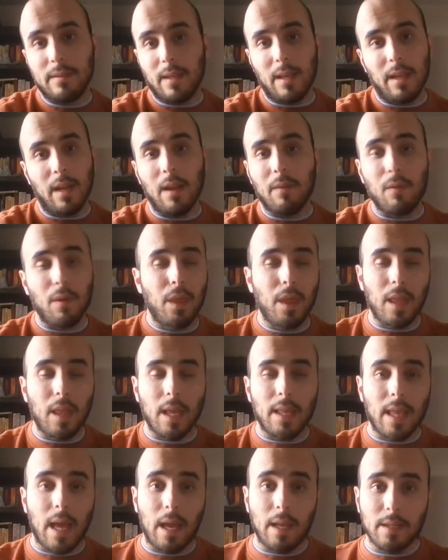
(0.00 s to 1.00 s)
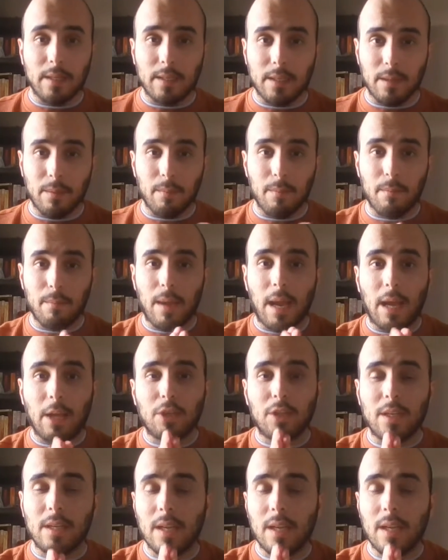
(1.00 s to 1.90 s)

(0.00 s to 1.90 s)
and everything like that to mesh